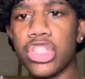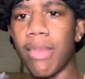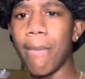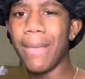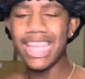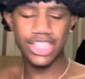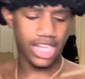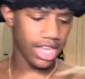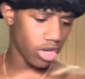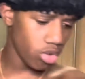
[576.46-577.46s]
to my main
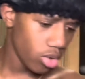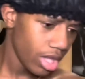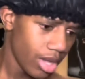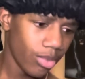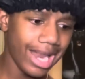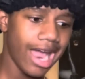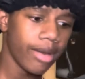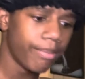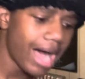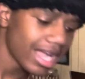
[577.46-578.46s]
channel when I
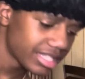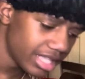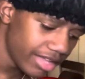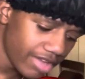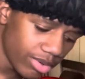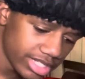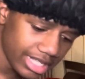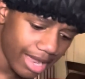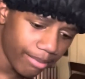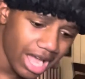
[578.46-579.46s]
unboxed it. If y'all wanna see
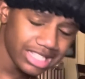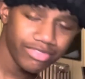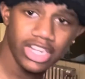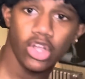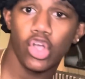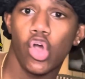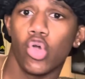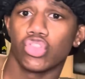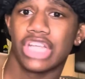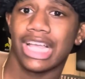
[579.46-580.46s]
that unboxing video and
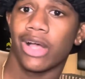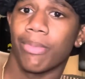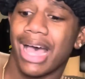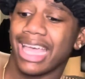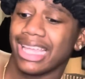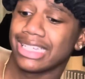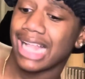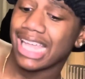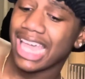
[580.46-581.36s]
go check out my Glock